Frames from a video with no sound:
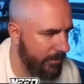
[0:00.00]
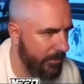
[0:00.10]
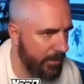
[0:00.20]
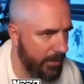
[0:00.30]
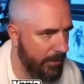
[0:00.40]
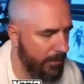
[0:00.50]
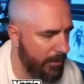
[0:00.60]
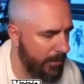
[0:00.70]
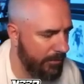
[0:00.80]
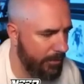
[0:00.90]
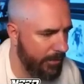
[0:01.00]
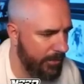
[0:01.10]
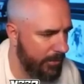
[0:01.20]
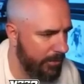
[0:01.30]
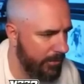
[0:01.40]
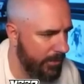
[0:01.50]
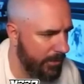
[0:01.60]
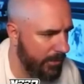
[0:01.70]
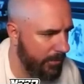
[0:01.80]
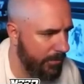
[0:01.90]
the game. Maybe I should put a deep blue there,
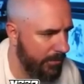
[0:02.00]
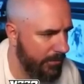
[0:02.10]
huh, boys?